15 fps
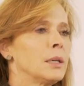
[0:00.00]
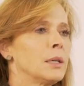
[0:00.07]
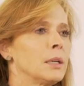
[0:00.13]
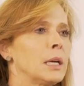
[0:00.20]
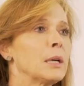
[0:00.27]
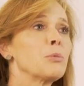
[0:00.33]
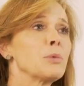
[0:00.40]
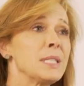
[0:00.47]

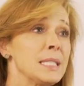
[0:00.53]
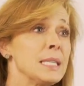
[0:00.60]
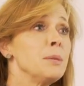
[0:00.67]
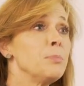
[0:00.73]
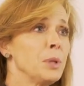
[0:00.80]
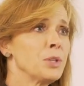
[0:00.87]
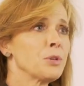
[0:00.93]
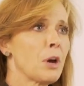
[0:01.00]
I was
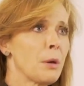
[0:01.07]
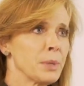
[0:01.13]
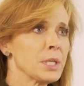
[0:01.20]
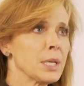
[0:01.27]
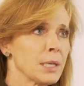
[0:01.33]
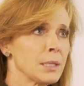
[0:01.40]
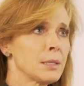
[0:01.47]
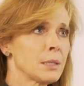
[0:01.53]
deeply
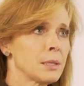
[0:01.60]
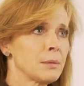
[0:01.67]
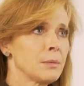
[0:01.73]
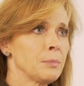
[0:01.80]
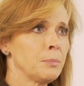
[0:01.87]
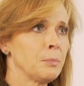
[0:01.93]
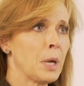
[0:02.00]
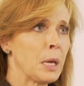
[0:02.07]
traumatized
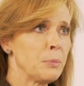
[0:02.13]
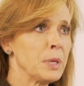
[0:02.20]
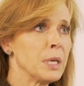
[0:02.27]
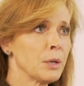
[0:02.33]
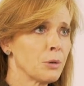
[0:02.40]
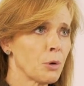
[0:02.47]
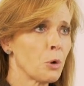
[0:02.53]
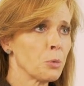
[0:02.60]
by being
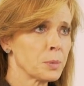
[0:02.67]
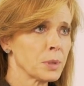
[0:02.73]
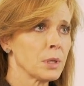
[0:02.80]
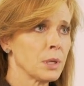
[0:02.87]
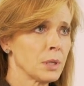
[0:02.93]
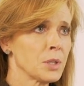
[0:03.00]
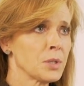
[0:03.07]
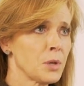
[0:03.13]
groped
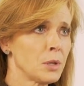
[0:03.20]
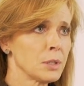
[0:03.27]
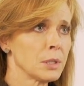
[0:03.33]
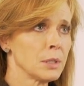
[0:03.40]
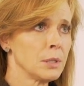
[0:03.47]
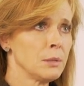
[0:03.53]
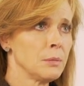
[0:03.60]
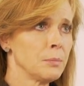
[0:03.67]
and
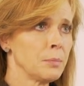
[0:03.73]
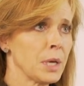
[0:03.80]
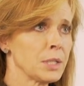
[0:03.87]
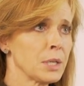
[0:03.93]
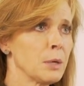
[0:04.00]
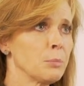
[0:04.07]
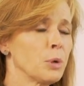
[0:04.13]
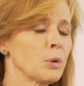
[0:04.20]
assaulted by
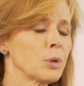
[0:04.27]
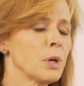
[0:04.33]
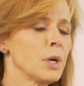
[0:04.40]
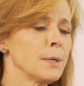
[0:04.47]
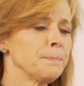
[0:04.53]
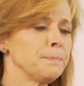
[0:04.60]
Tom Brokaw.